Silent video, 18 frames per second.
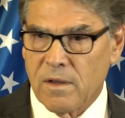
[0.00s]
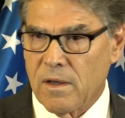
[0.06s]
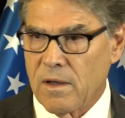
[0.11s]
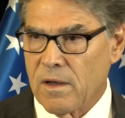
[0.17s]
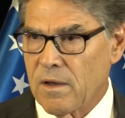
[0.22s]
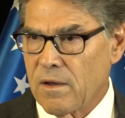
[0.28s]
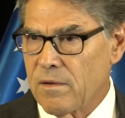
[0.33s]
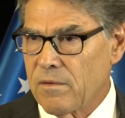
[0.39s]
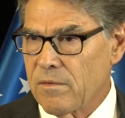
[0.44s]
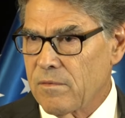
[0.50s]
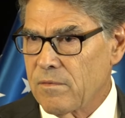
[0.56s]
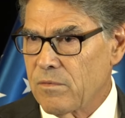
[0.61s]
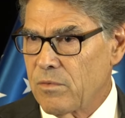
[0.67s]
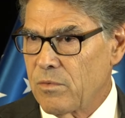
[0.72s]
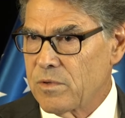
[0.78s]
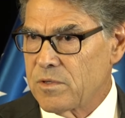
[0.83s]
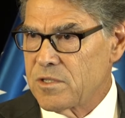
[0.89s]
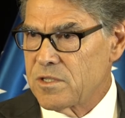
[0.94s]
uh,
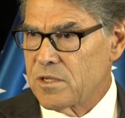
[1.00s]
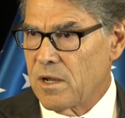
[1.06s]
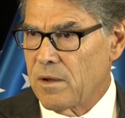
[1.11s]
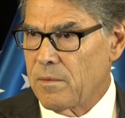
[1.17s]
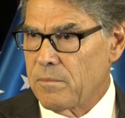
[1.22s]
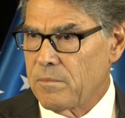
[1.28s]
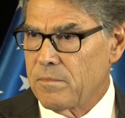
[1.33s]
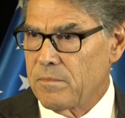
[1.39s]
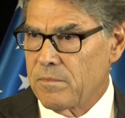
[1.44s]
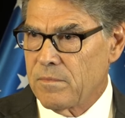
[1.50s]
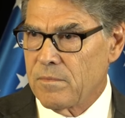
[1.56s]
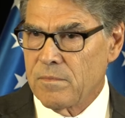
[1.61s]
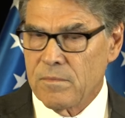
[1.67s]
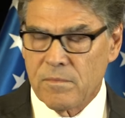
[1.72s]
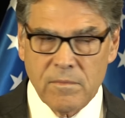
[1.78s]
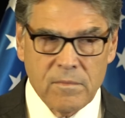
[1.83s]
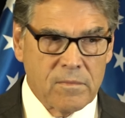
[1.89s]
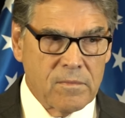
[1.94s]
when some
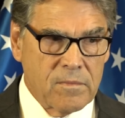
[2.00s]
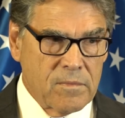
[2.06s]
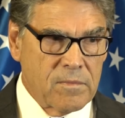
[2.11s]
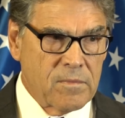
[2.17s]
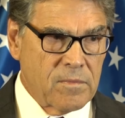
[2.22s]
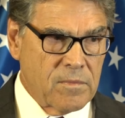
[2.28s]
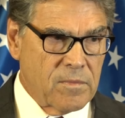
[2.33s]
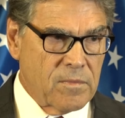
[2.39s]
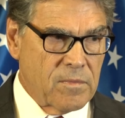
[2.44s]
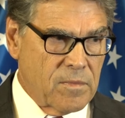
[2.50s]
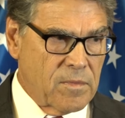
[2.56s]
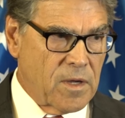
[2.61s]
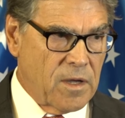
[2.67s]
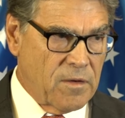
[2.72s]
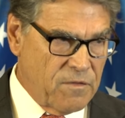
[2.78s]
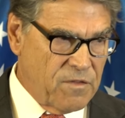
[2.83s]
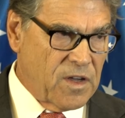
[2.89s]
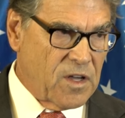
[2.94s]

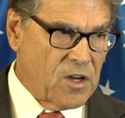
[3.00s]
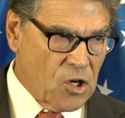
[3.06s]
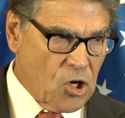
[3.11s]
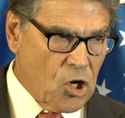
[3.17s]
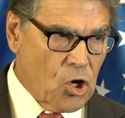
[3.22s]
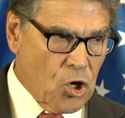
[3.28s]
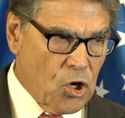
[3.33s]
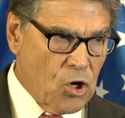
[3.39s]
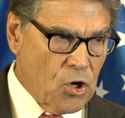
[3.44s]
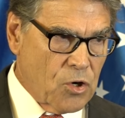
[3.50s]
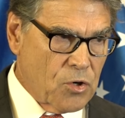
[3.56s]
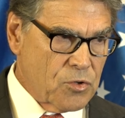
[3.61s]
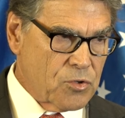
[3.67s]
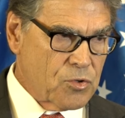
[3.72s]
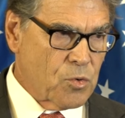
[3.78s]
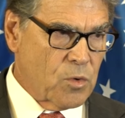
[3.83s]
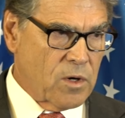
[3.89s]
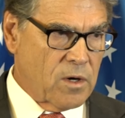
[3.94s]
event
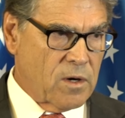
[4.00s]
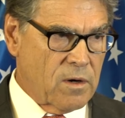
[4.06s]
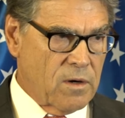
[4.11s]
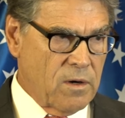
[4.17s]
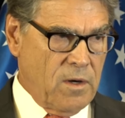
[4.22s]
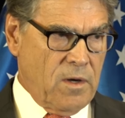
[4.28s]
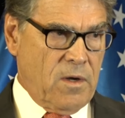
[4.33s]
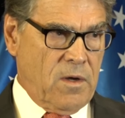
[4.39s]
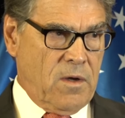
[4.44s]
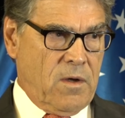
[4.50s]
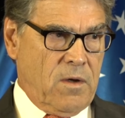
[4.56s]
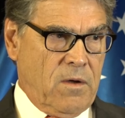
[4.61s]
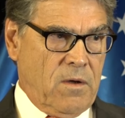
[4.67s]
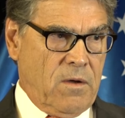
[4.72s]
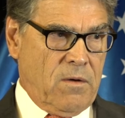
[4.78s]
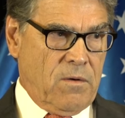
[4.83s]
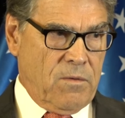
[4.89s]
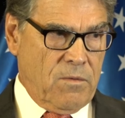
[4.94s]
occurs where
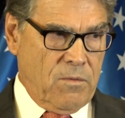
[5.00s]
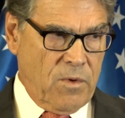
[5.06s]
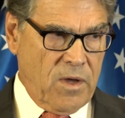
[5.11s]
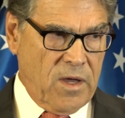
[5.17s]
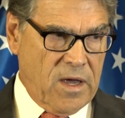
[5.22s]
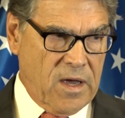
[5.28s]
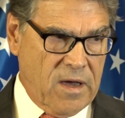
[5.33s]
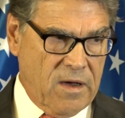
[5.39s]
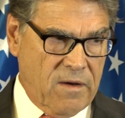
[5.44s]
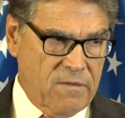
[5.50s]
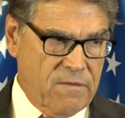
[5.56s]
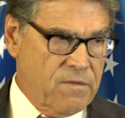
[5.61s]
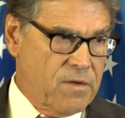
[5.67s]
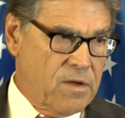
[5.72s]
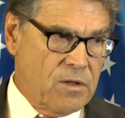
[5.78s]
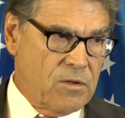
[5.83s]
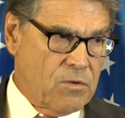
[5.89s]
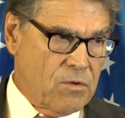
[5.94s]
we have
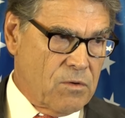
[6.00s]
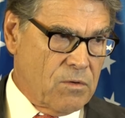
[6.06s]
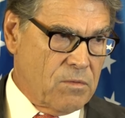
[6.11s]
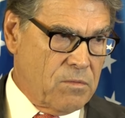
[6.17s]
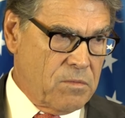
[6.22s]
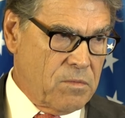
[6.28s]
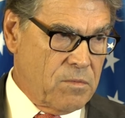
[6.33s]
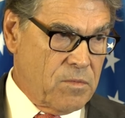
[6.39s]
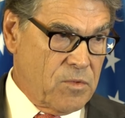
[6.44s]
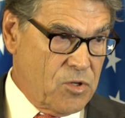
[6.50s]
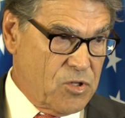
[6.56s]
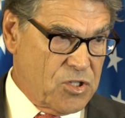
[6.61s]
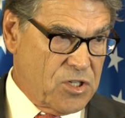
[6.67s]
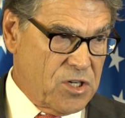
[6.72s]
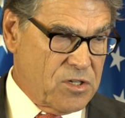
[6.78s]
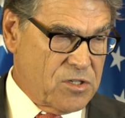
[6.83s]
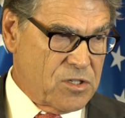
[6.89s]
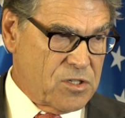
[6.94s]
either the
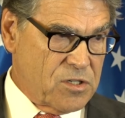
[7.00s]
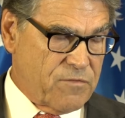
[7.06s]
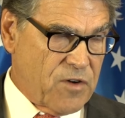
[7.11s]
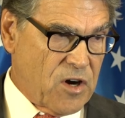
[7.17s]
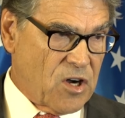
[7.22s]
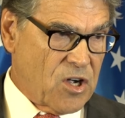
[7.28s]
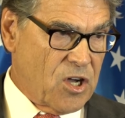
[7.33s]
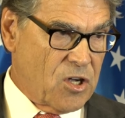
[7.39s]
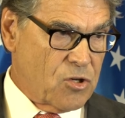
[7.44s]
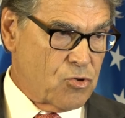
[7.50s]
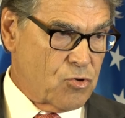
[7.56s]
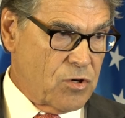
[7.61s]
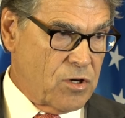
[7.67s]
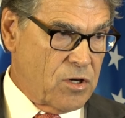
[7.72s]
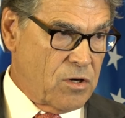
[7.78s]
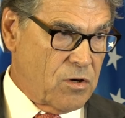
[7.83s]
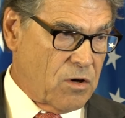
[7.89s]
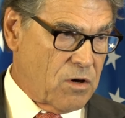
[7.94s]
citizens of our
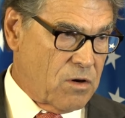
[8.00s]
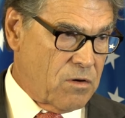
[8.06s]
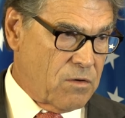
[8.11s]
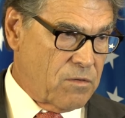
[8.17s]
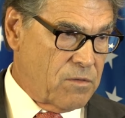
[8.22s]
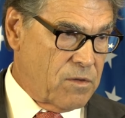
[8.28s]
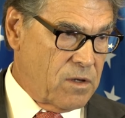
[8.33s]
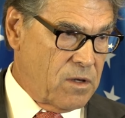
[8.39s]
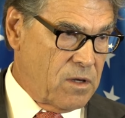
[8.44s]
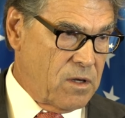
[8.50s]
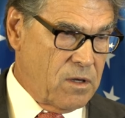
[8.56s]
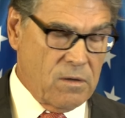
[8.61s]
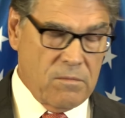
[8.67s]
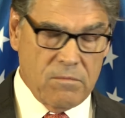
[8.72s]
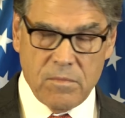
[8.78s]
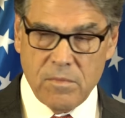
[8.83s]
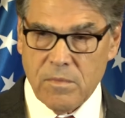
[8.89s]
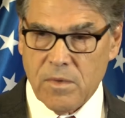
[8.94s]
country or the,
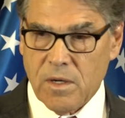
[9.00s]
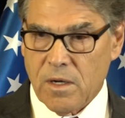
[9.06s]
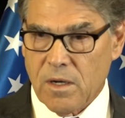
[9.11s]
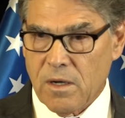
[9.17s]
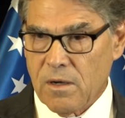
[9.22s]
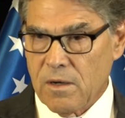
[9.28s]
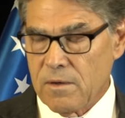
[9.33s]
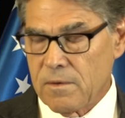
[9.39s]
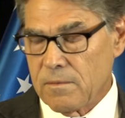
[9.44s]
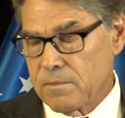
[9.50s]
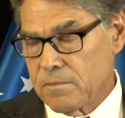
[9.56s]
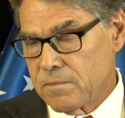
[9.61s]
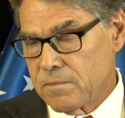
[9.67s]
um,